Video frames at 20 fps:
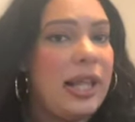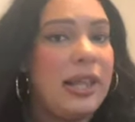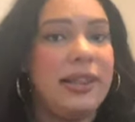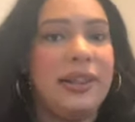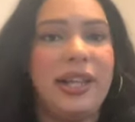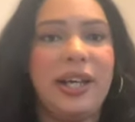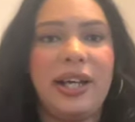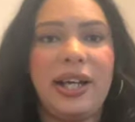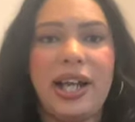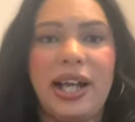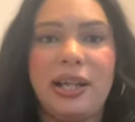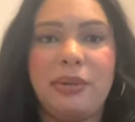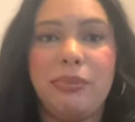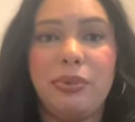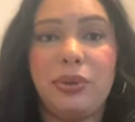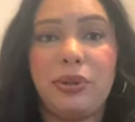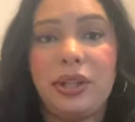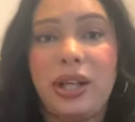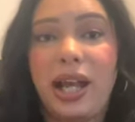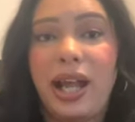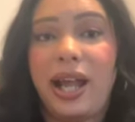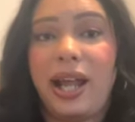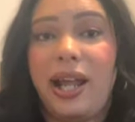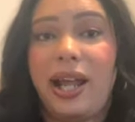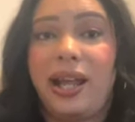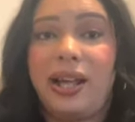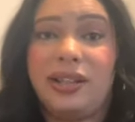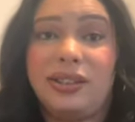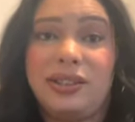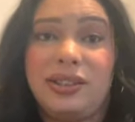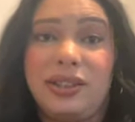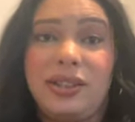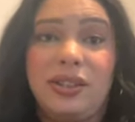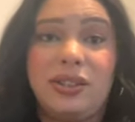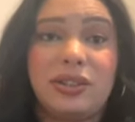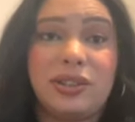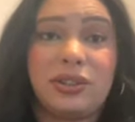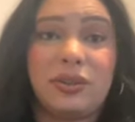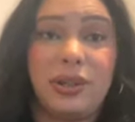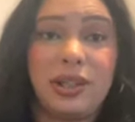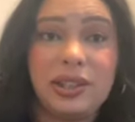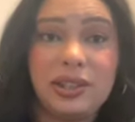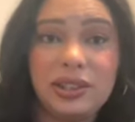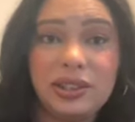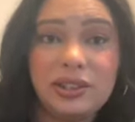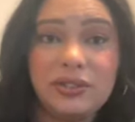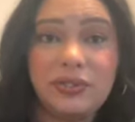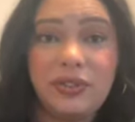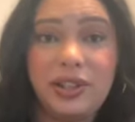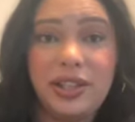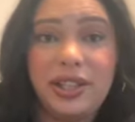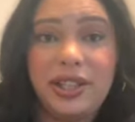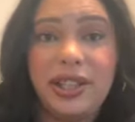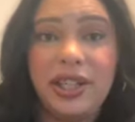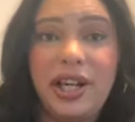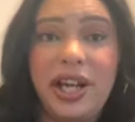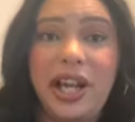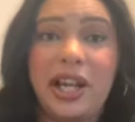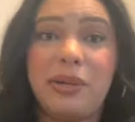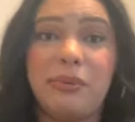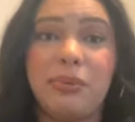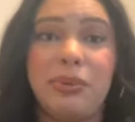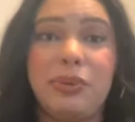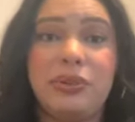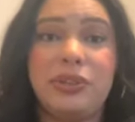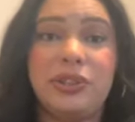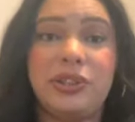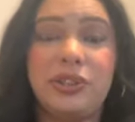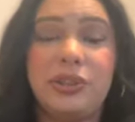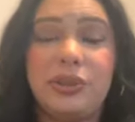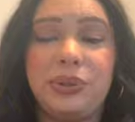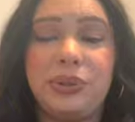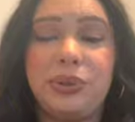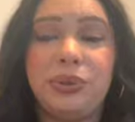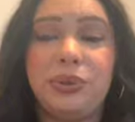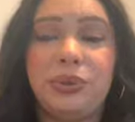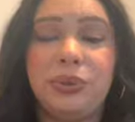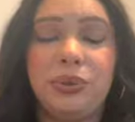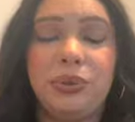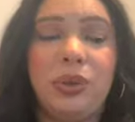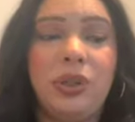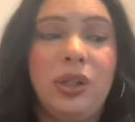They're able to answer those questions for you. They're able to